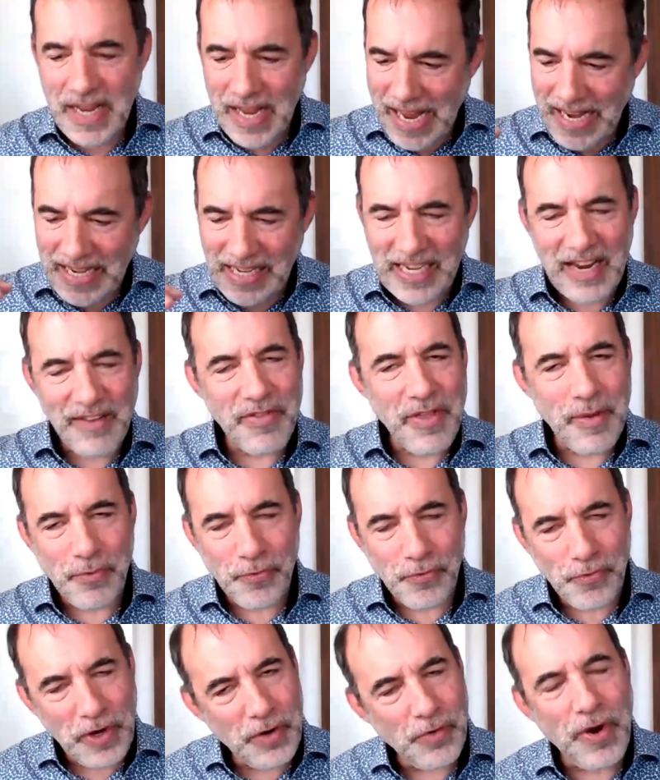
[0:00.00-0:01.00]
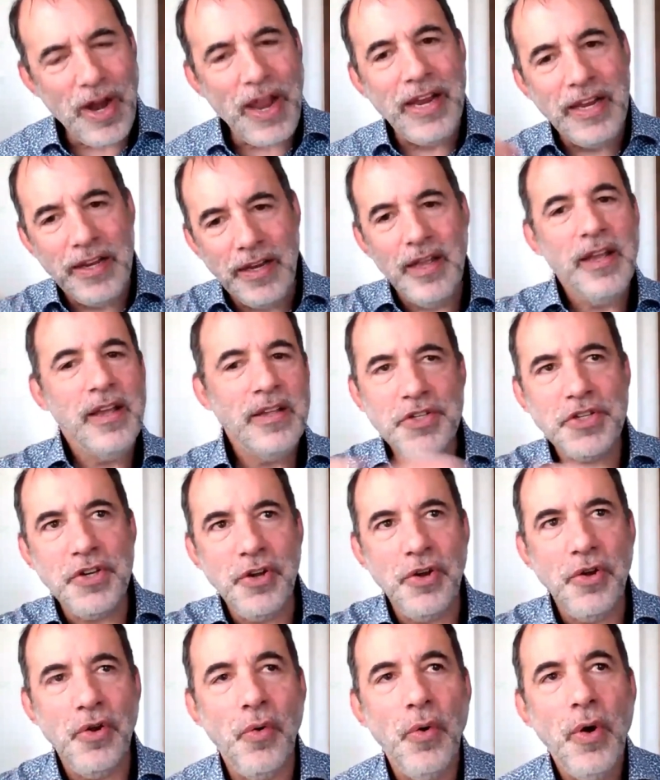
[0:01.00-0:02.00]
and give them free rein
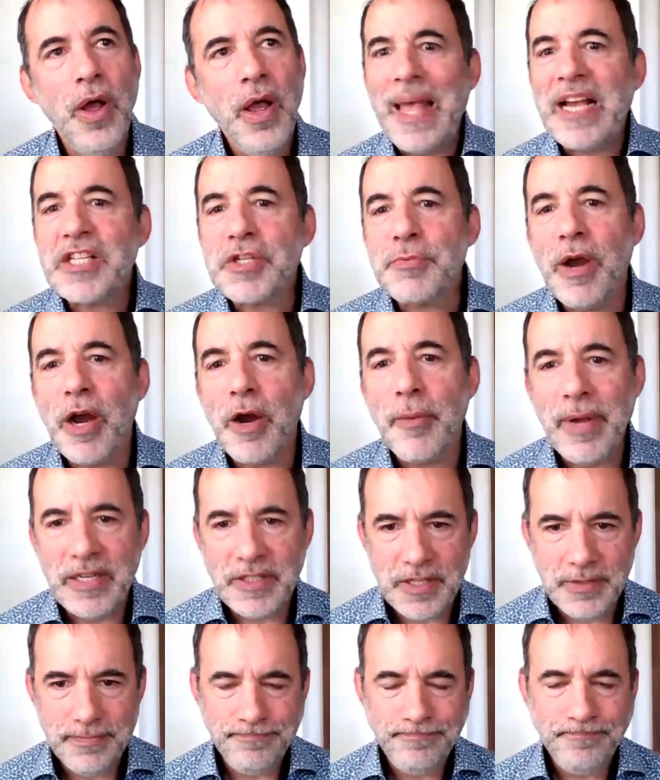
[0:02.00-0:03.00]
to experiment.